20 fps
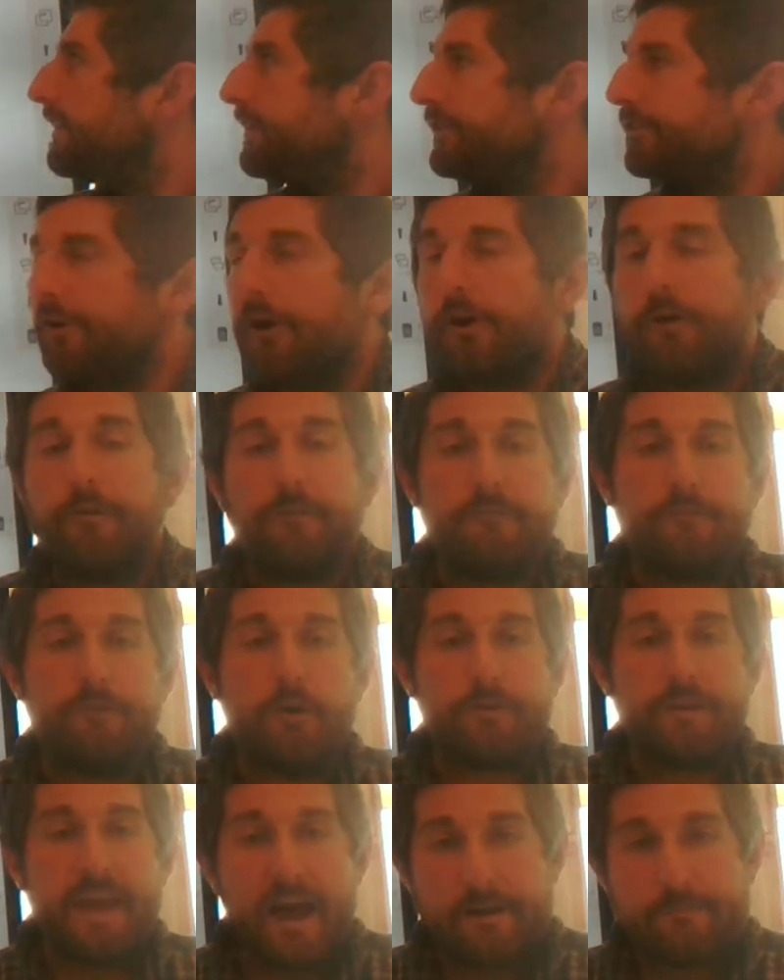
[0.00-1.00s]
So,
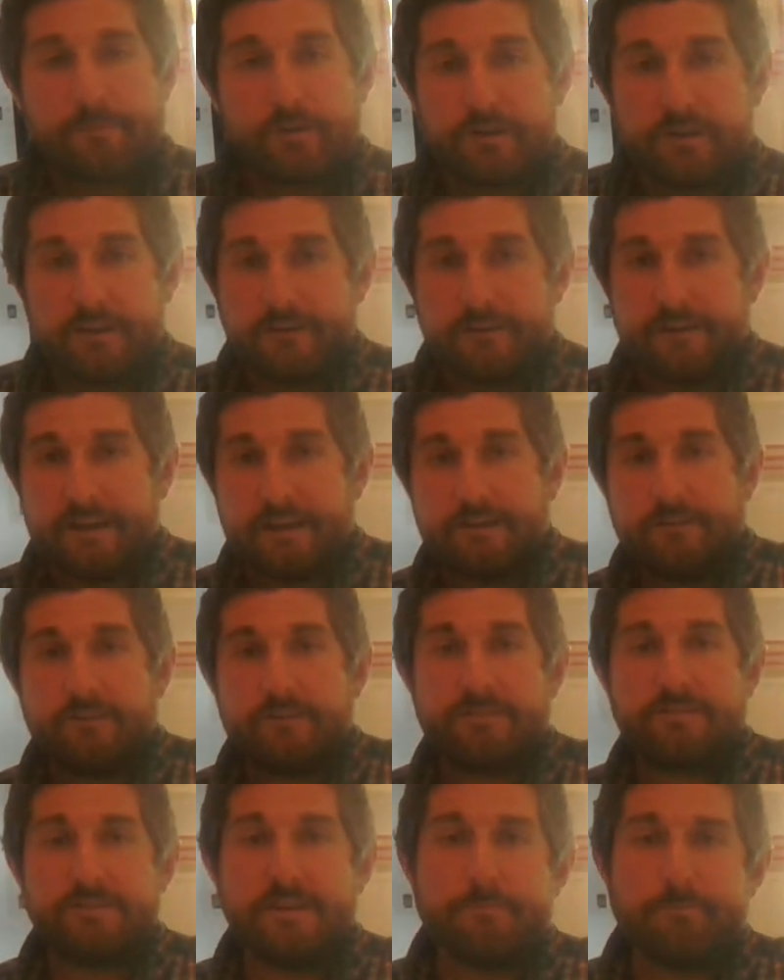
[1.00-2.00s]
vocabulary,
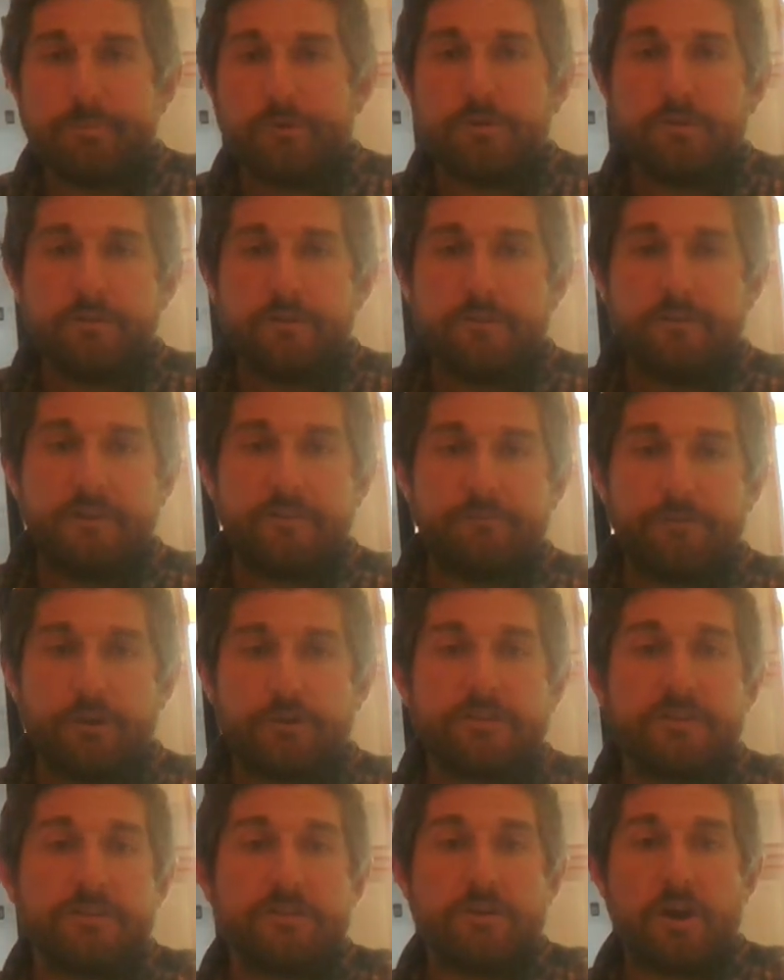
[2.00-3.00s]
simple
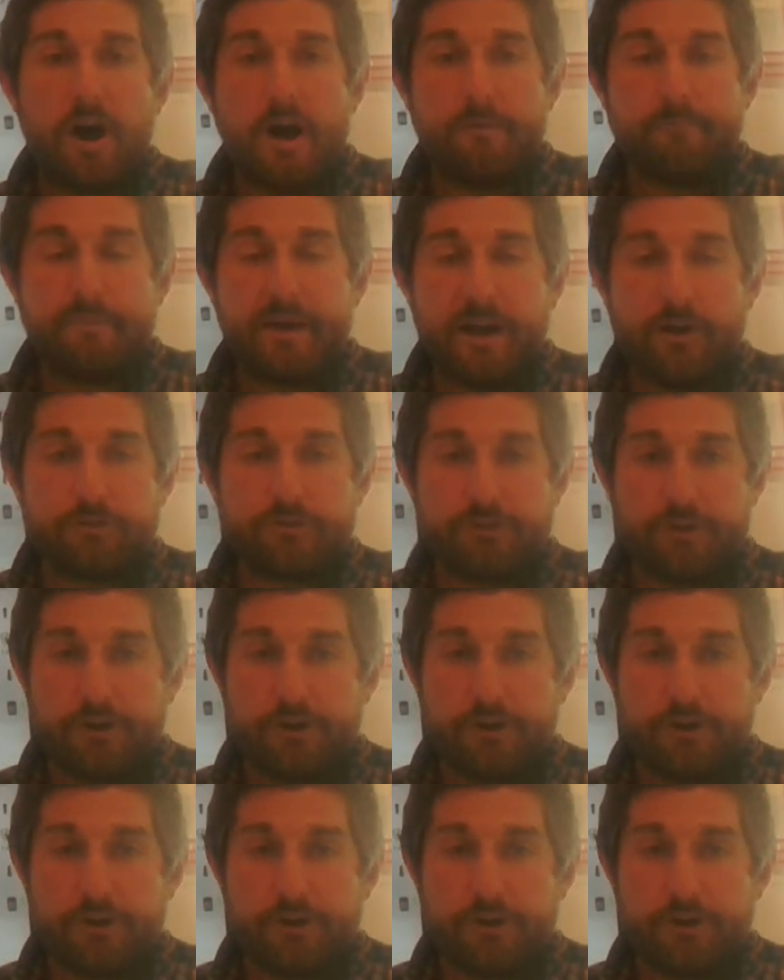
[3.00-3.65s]
versus compound